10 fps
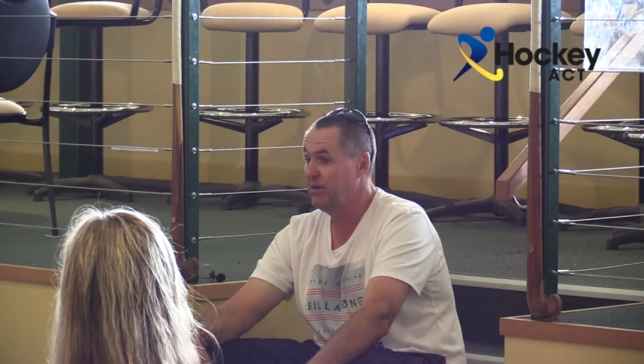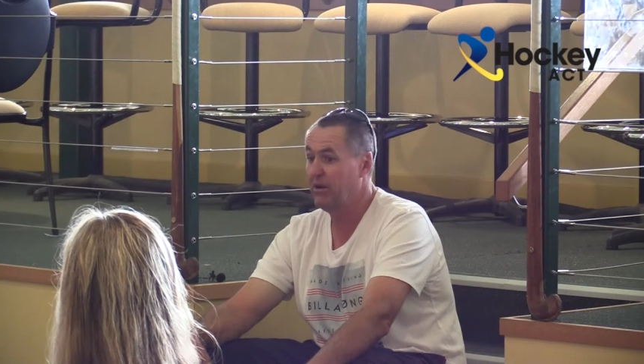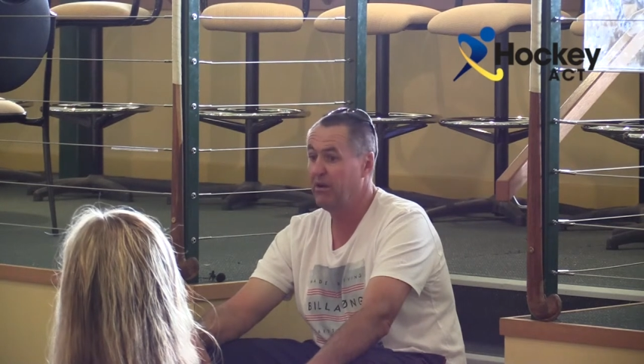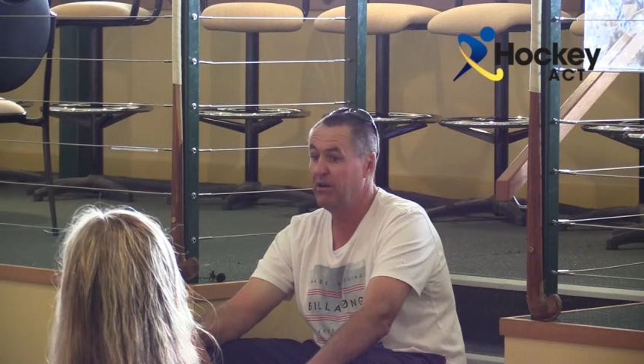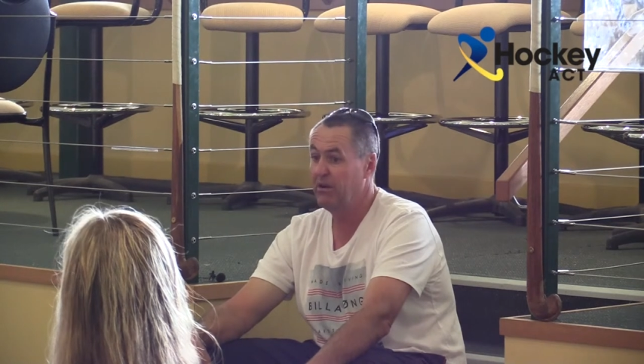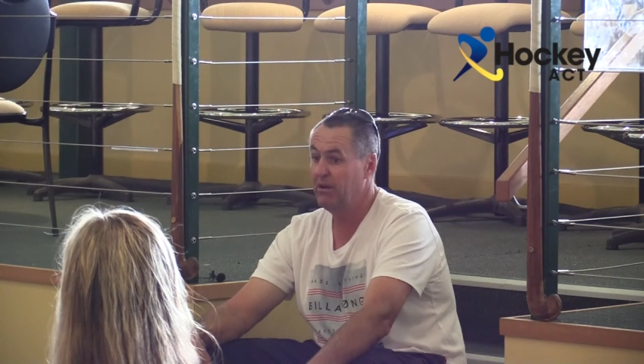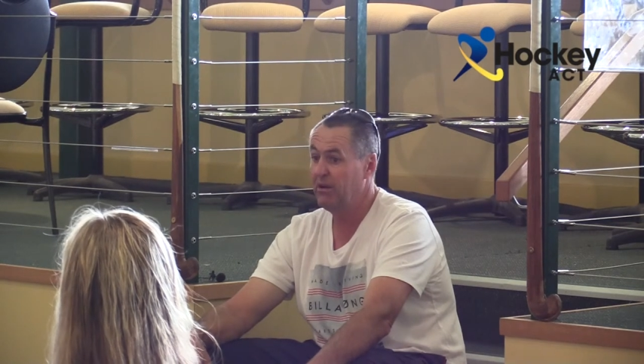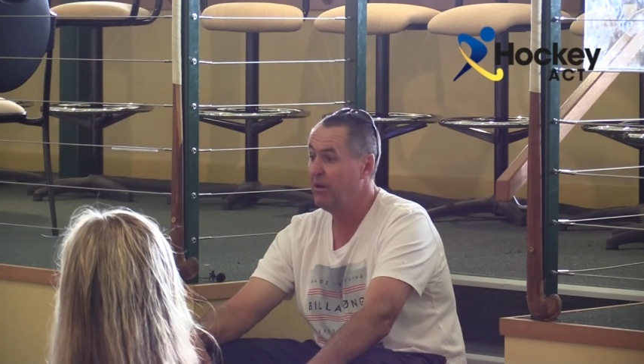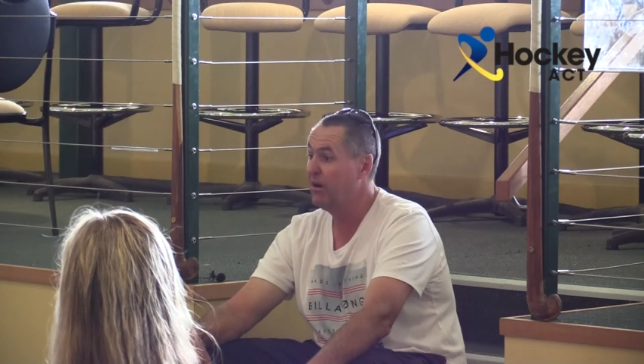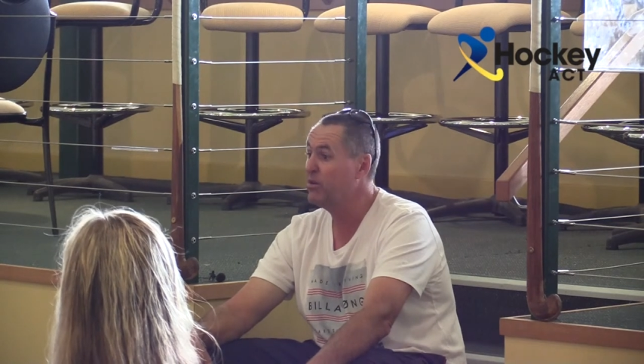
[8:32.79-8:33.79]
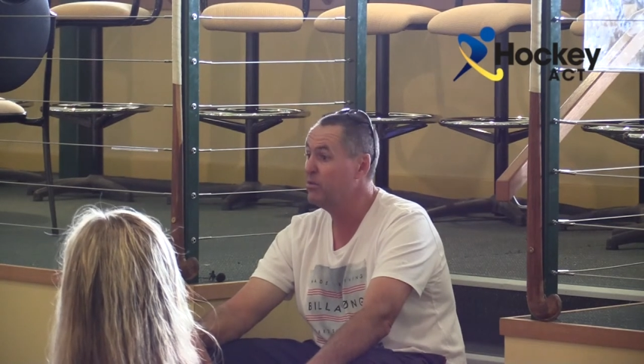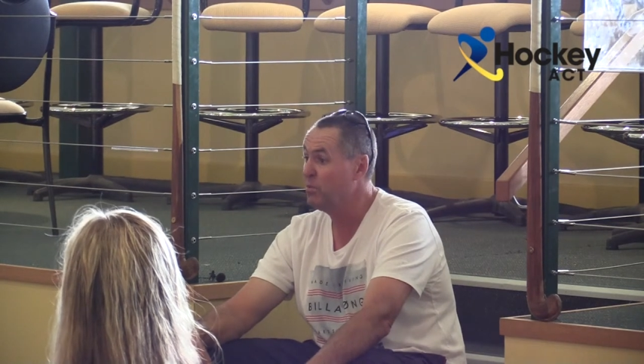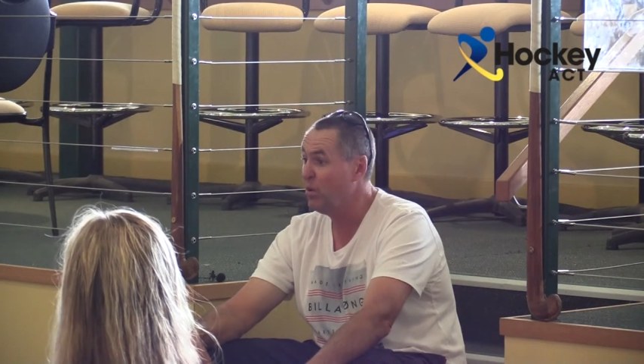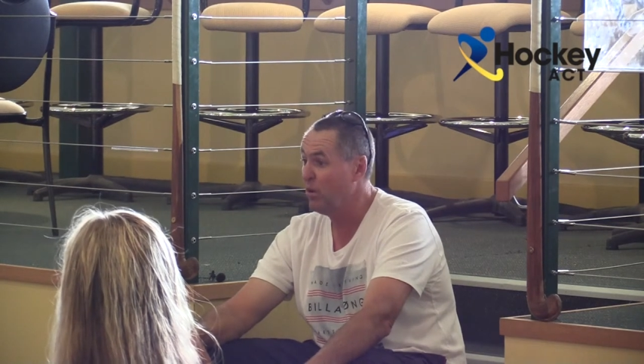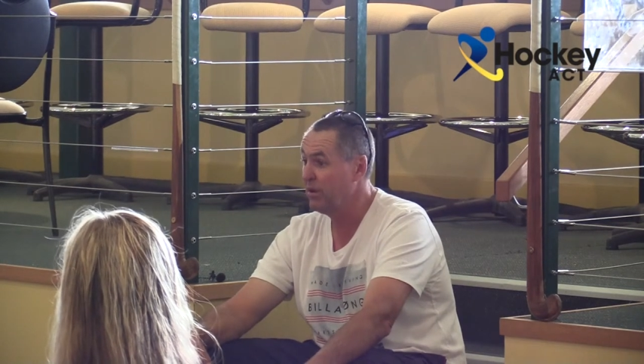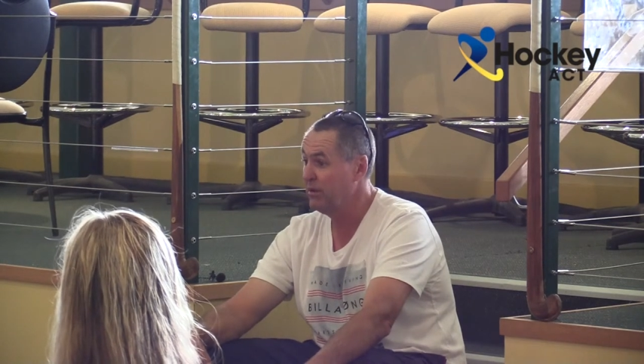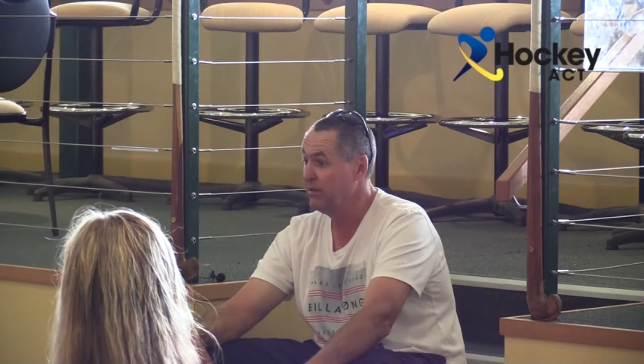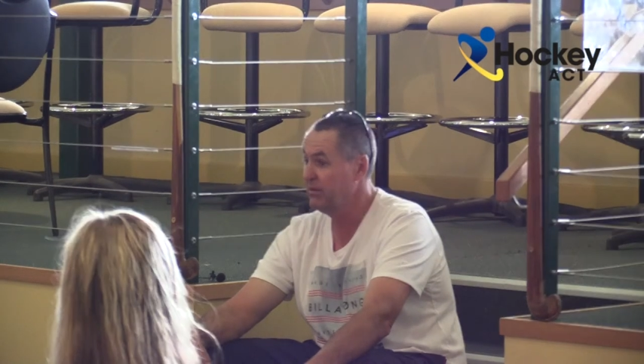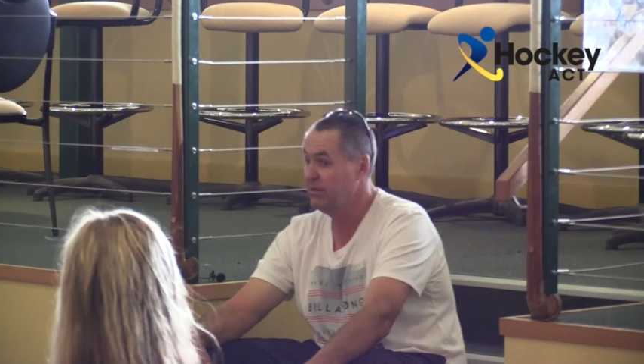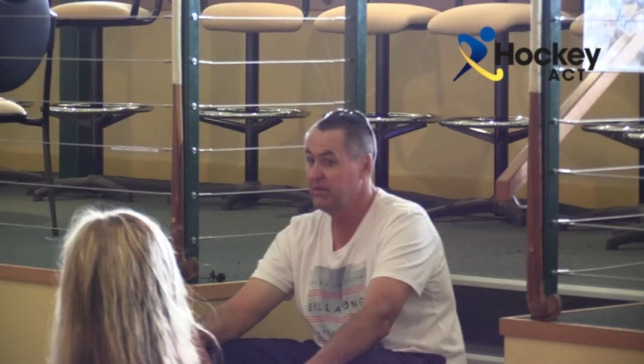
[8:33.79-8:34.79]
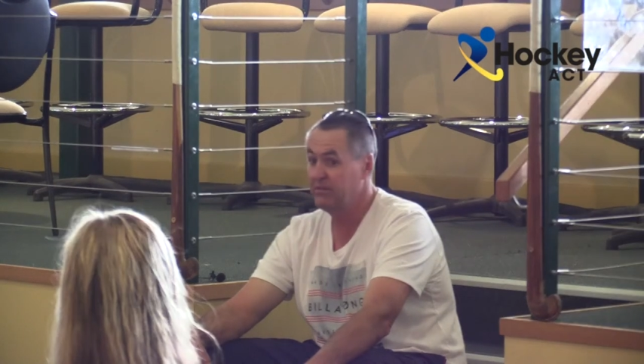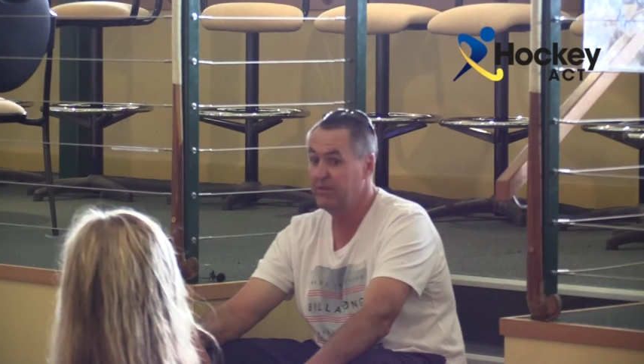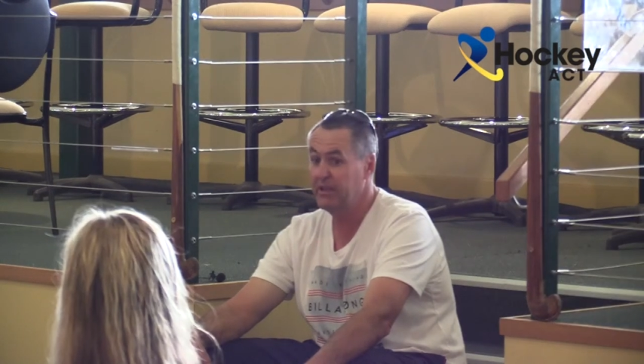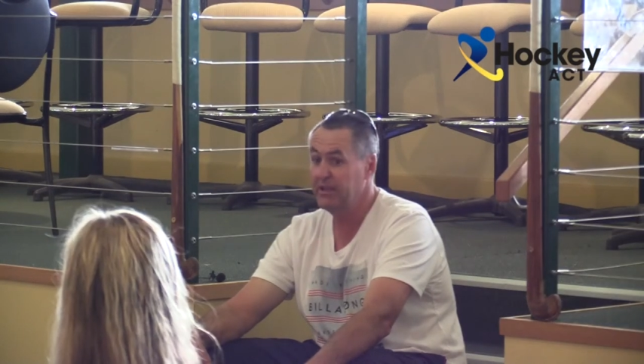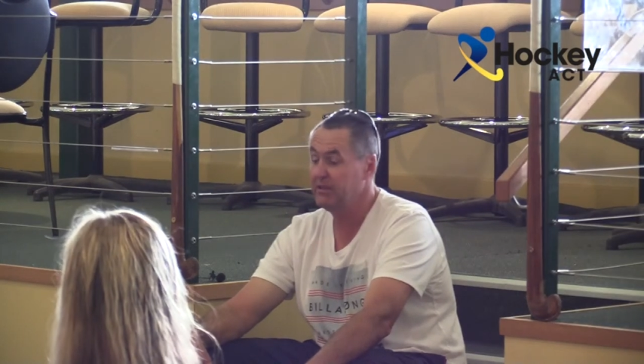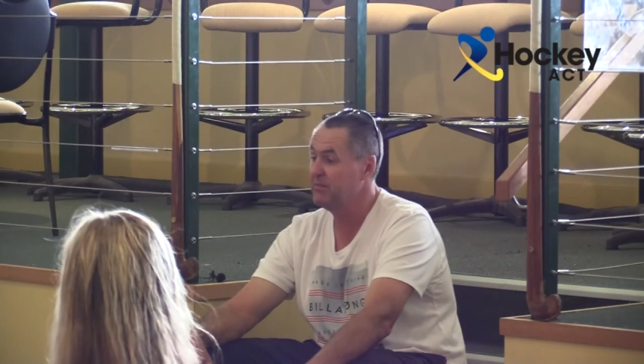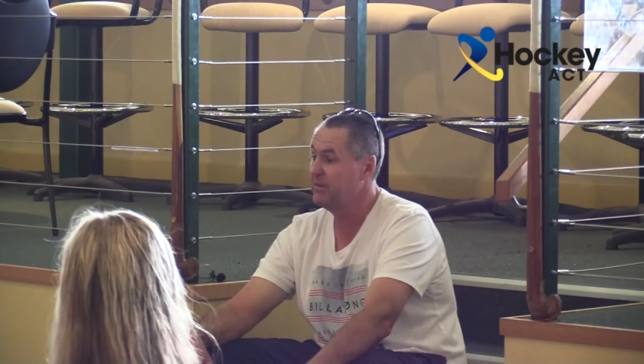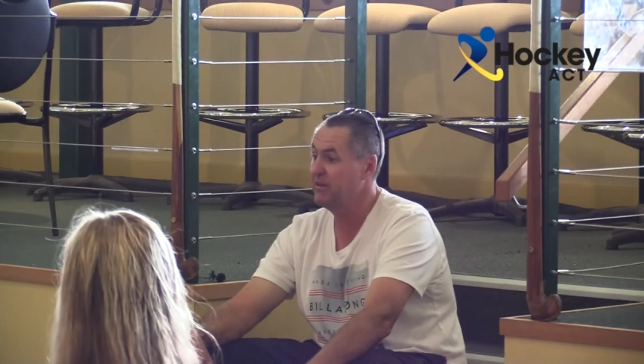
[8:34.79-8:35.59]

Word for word: Oh, I couldn't walk, fair dinkum.